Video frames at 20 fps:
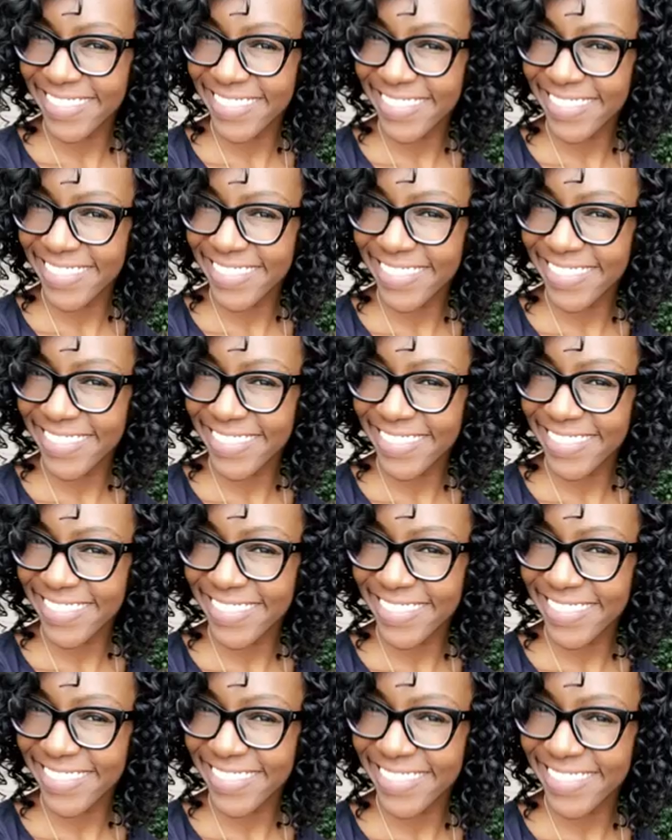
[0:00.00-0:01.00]

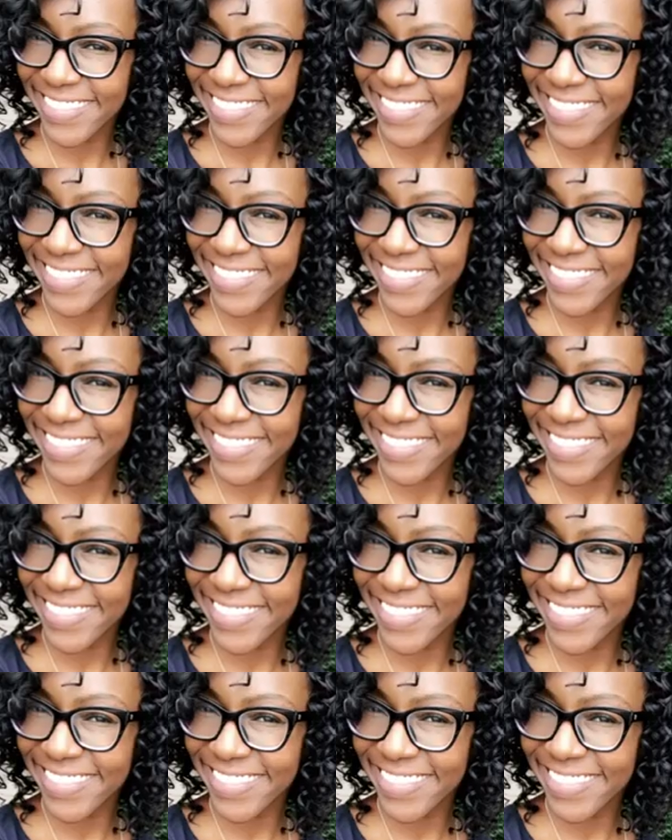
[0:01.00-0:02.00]

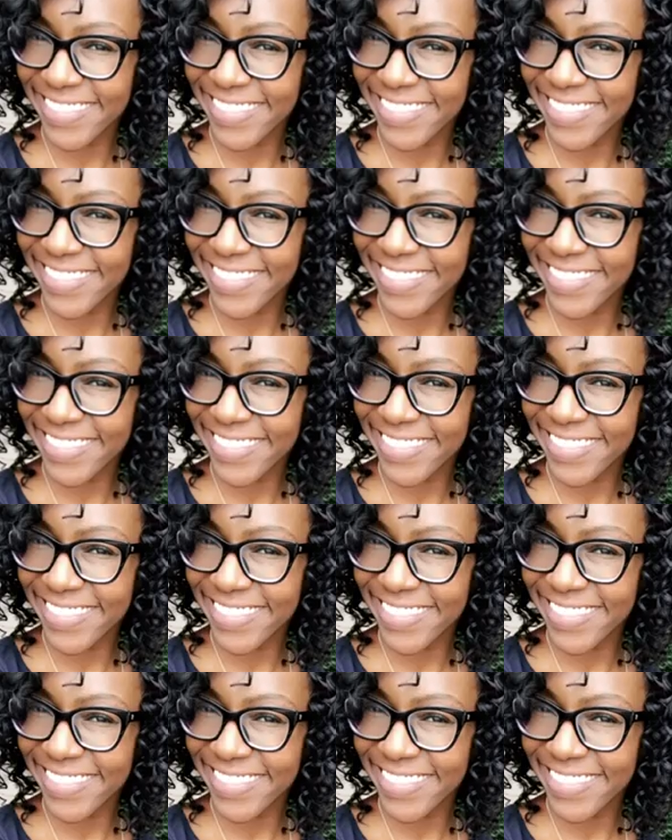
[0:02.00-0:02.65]
Nobody speaks.